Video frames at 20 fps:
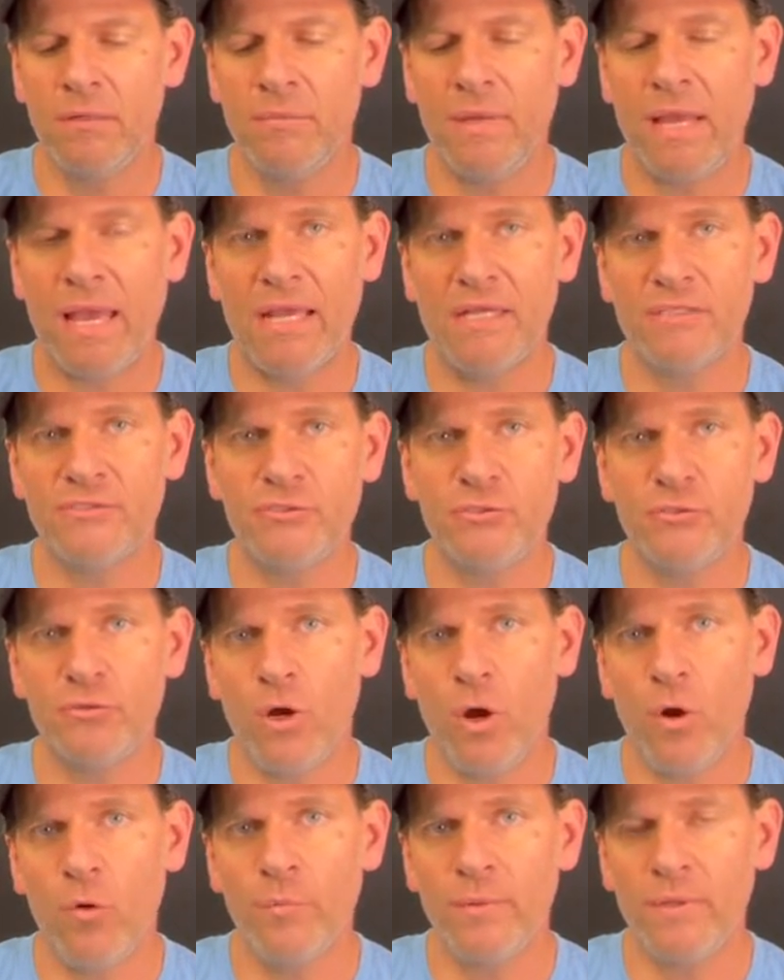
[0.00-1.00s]
as you
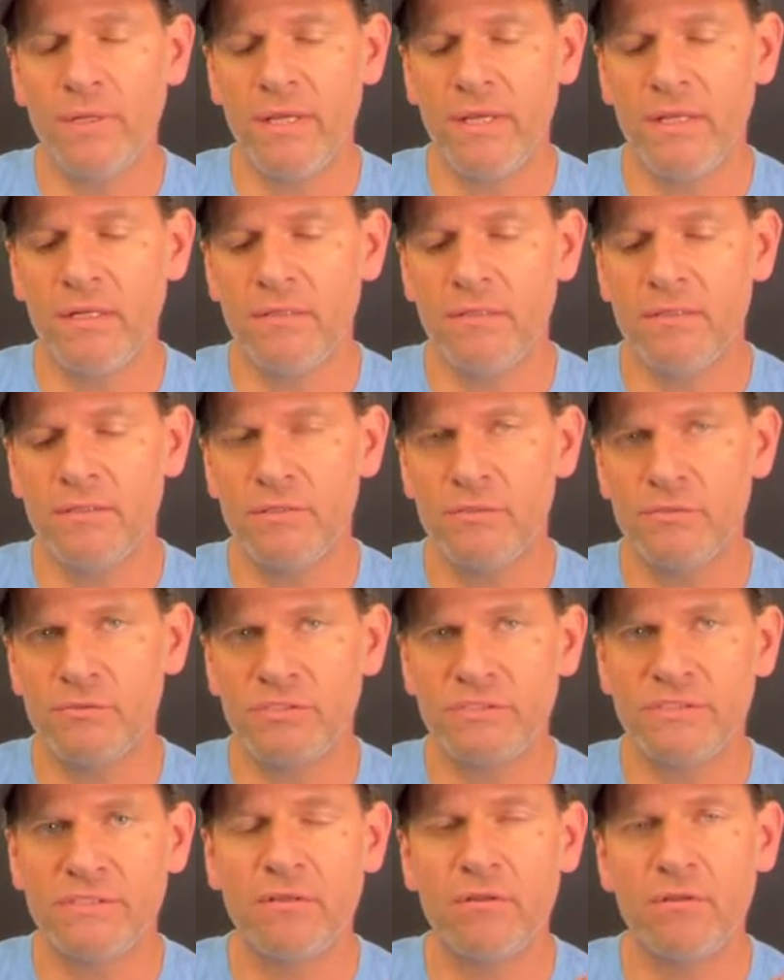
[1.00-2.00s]
open it, you
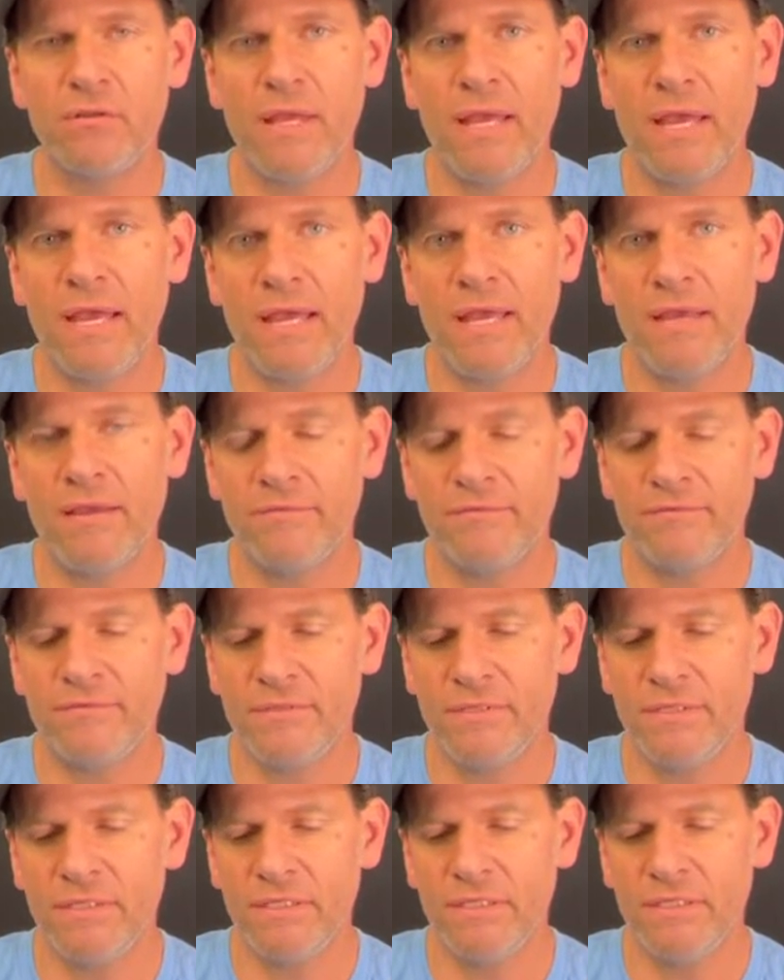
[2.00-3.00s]
still have
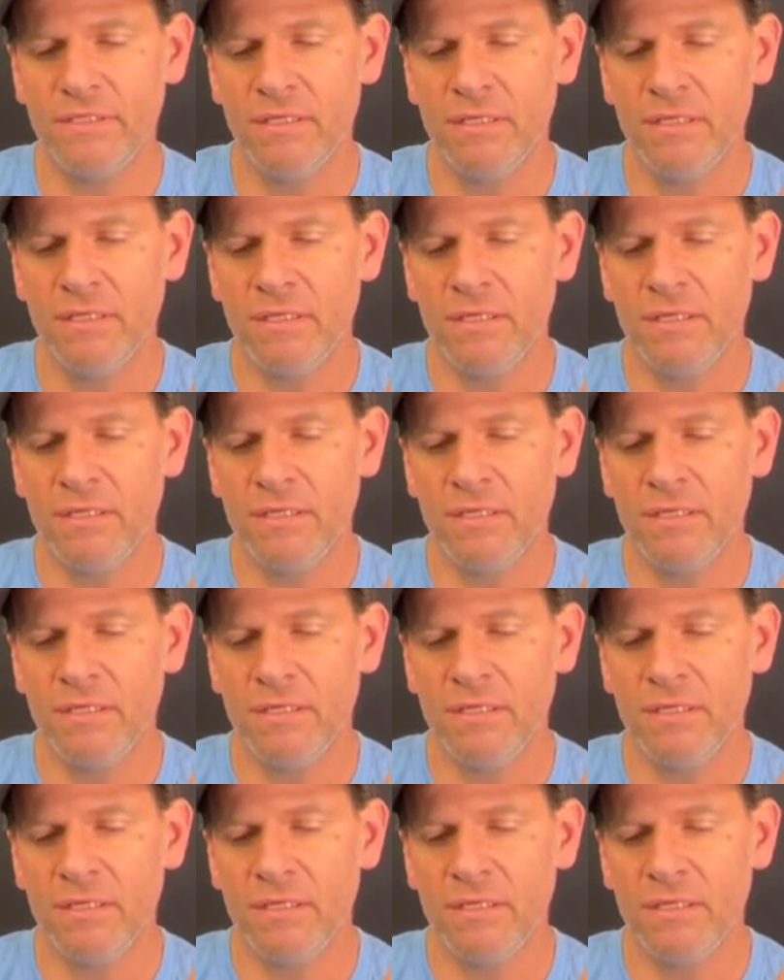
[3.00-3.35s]
the